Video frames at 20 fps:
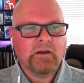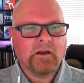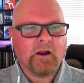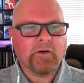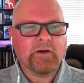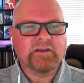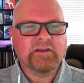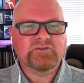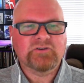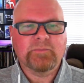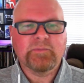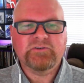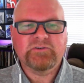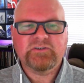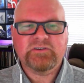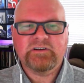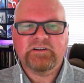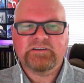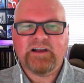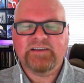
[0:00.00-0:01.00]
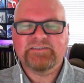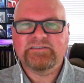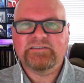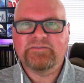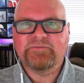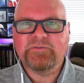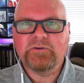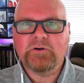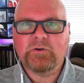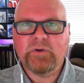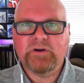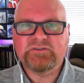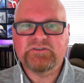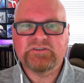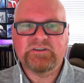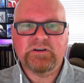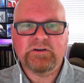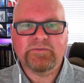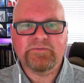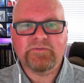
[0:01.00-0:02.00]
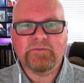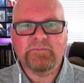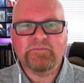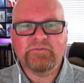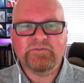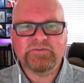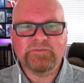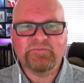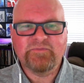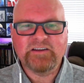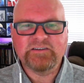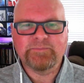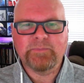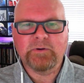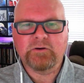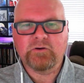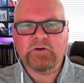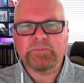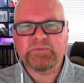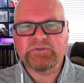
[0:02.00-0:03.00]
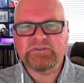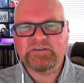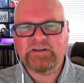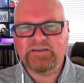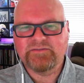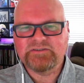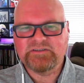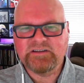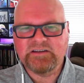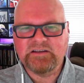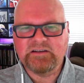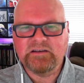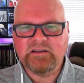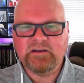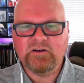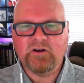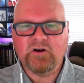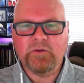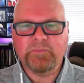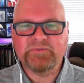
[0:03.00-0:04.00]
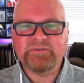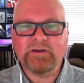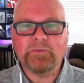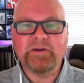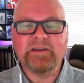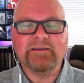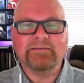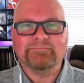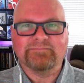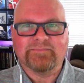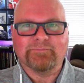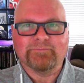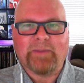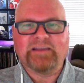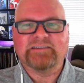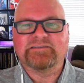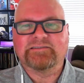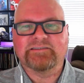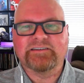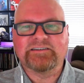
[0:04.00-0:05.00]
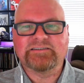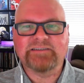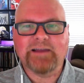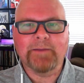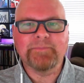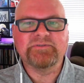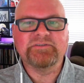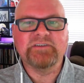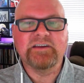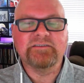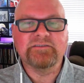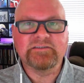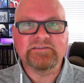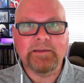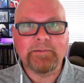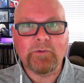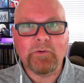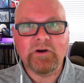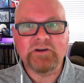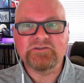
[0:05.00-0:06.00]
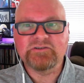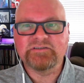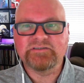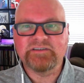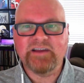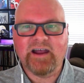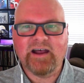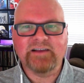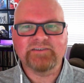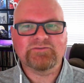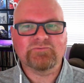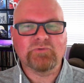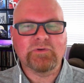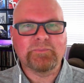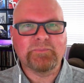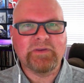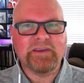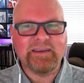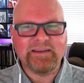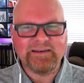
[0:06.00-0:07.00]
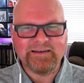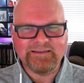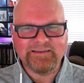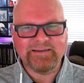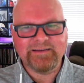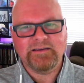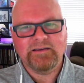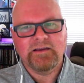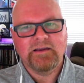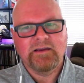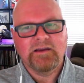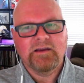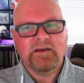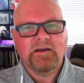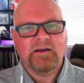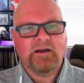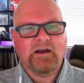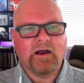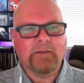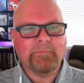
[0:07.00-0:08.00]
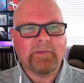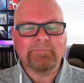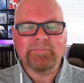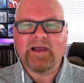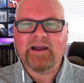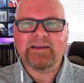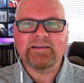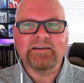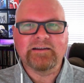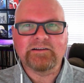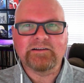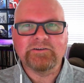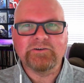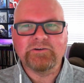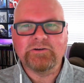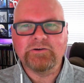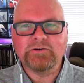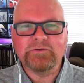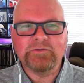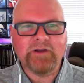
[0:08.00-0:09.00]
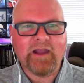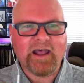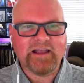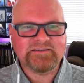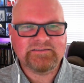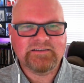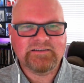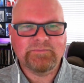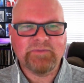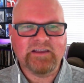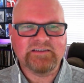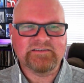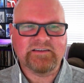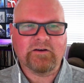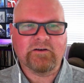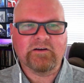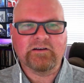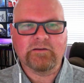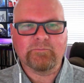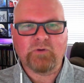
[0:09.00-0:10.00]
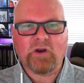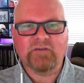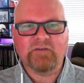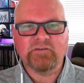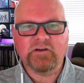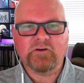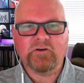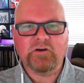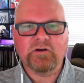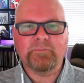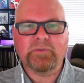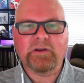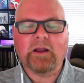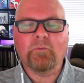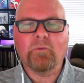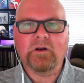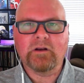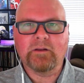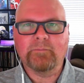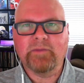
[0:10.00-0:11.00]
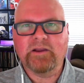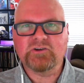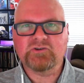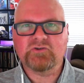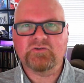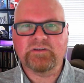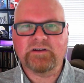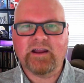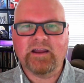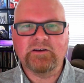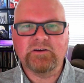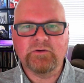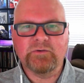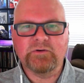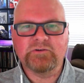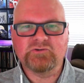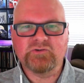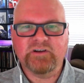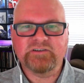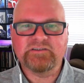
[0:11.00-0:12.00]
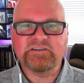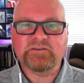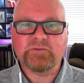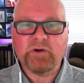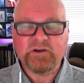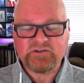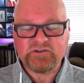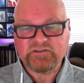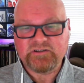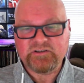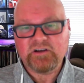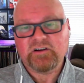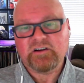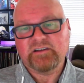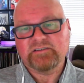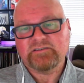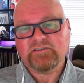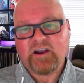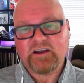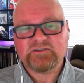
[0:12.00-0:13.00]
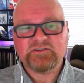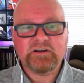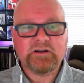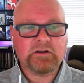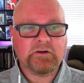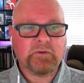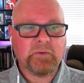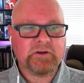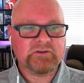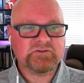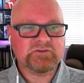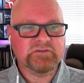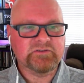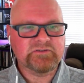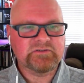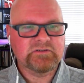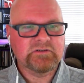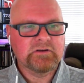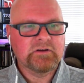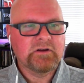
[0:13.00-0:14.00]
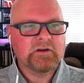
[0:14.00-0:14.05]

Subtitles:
All right, so I'm also going to toss in a few questions here from some Facebook groups that I've seen in hopes that we basically stop seeing the same questions asked repeatedly. I'm not going to include who asked them as they're in a private group, but I want to make sure that I do address these questions here because they're actually good questions.